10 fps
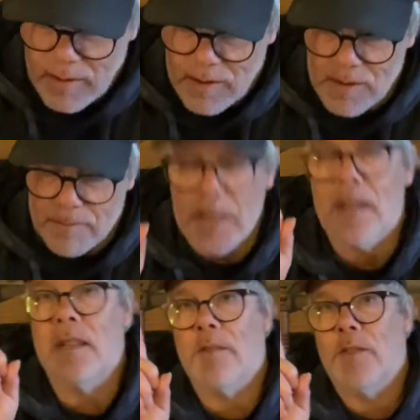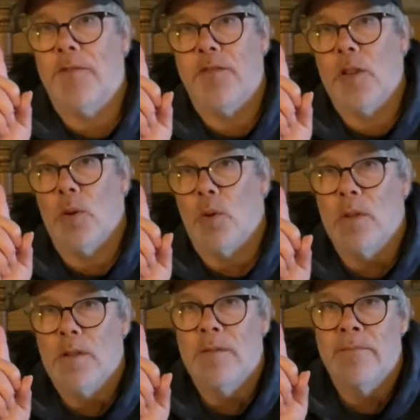speaking of the
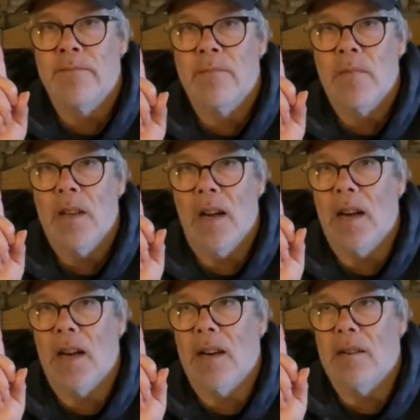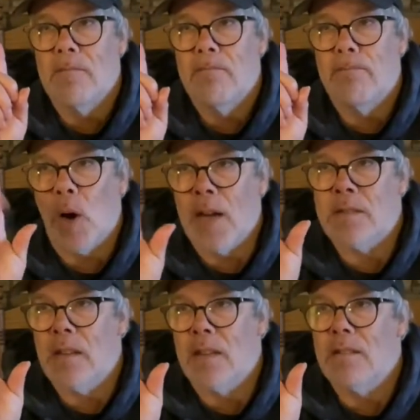flu,
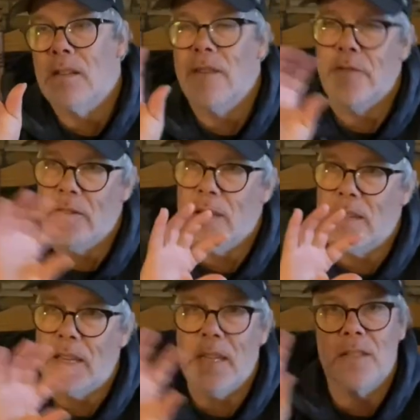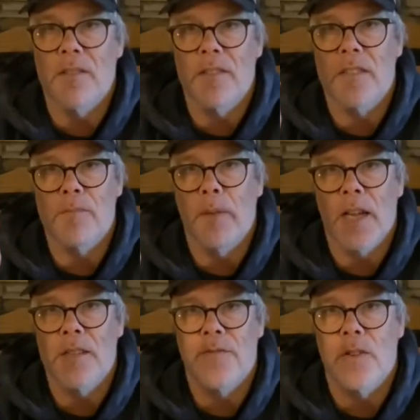Boston, if you read the history of the
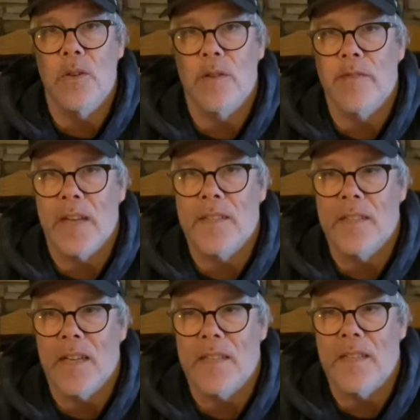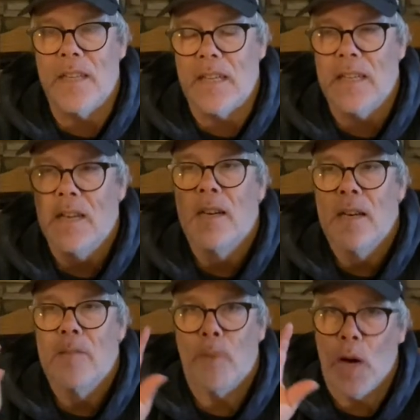Spanish flu of 1918,
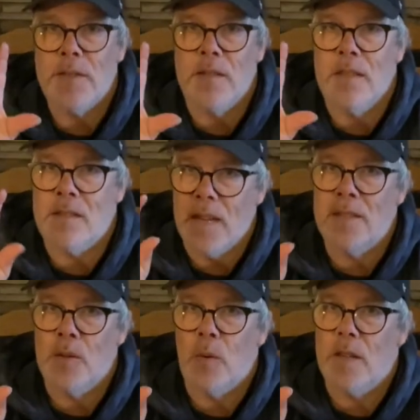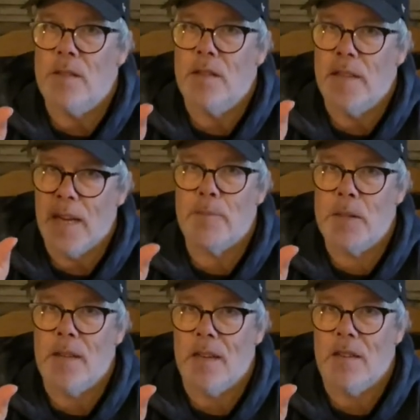Boston essentially was the
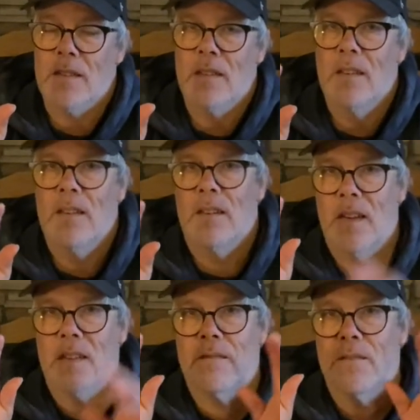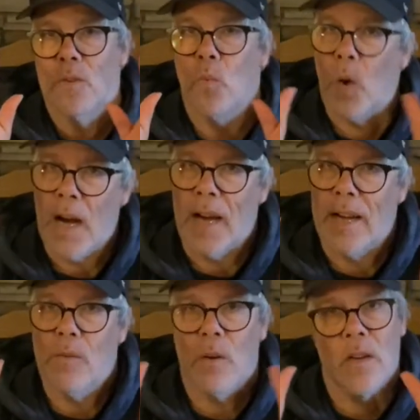epicenter. And
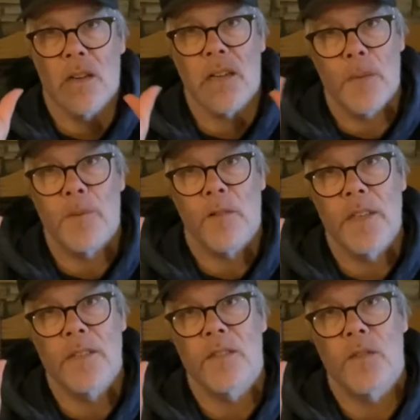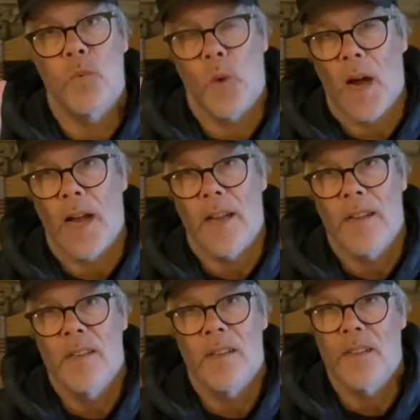why? Well, a couple of reasons why
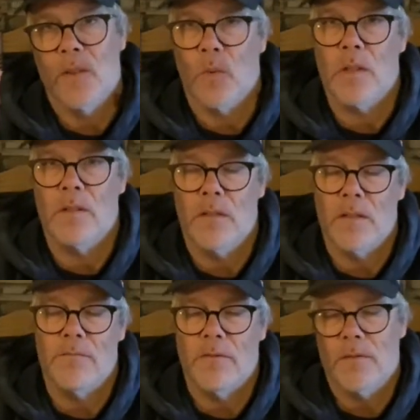in the world.